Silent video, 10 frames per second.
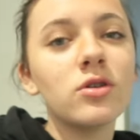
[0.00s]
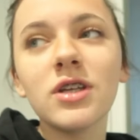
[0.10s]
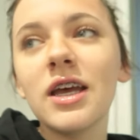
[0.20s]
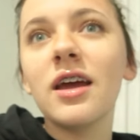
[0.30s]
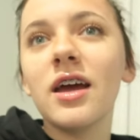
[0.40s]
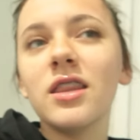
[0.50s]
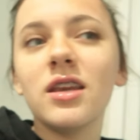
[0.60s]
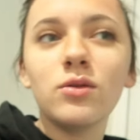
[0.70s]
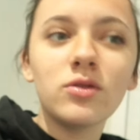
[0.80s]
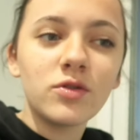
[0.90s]
was, and
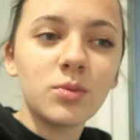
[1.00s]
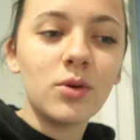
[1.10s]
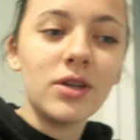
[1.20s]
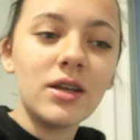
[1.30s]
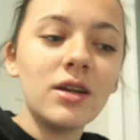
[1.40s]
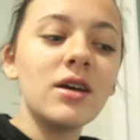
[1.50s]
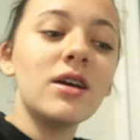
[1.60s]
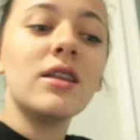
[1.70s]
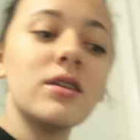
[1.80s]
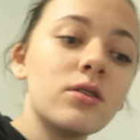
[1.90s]
then he wasn't responding.
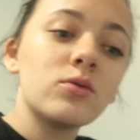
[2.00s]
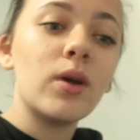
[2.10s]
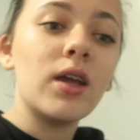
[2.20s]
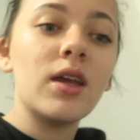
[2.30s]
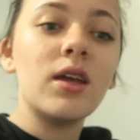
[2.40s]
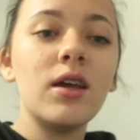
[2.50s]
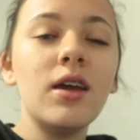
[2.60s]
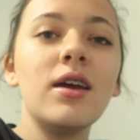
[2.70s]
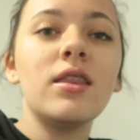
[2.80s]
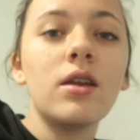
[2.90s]
And then I was waiting,
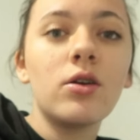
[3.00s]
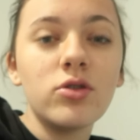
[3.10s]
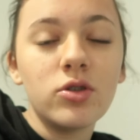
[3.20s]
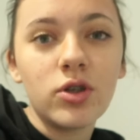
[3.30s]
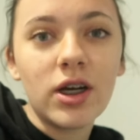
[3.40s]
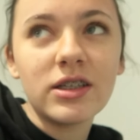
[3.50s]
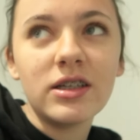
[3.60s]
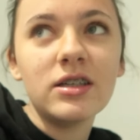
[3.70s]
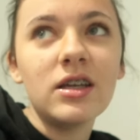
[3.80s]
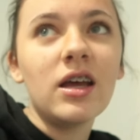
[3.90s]
and then I got
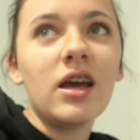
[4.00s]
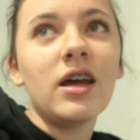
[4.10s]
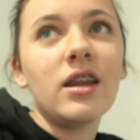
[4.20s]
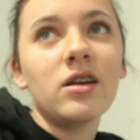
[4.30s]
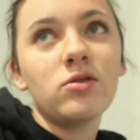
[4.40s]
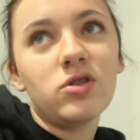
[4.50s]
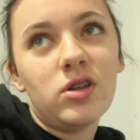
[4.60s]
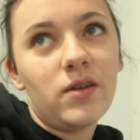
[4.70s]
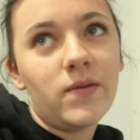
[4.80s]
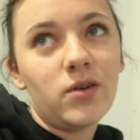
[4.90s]
distracted, and then I was
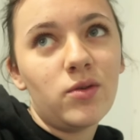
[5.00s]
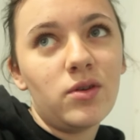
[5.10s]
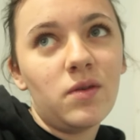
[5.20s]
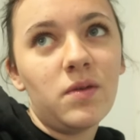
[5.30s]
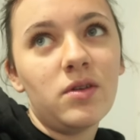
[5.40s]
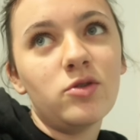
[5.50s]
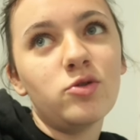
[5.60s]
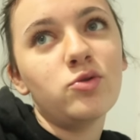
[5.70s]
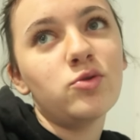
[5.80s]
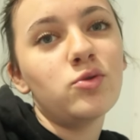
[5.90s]
laying around doing nothing.
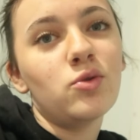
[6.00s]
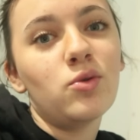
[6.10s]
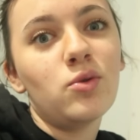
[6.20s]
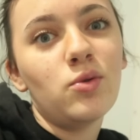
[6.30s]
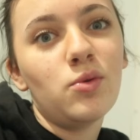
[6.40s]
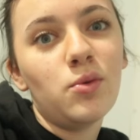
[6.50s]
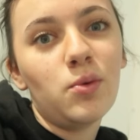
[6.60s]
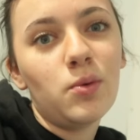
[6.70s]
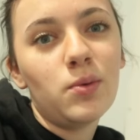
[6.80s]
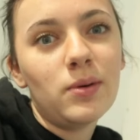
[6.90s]
So
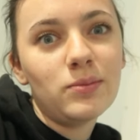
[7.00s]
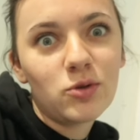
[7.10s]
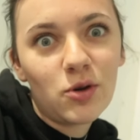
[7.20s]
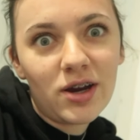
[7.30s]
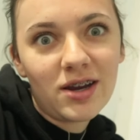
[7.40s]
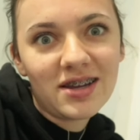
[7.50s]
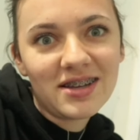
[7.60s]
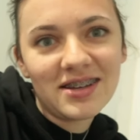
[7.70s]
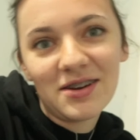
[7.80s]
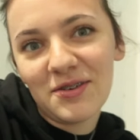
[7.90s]
I'm sorry,
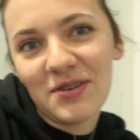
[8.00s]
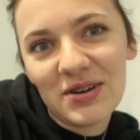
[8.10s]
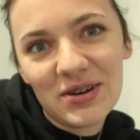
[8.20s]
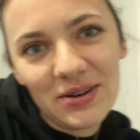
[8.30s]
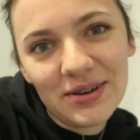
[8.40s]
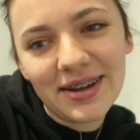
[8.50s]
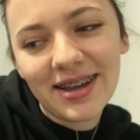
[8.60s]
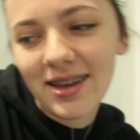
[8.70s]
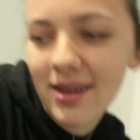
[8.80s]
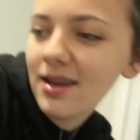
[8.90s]
I forgot.
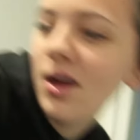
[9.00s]
Okay,